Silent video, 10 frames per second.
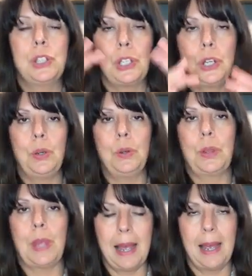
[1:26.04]

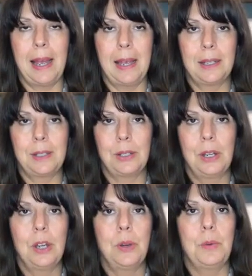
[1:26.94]
to the heart,
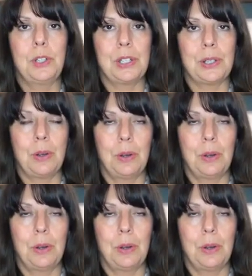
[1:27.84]
which is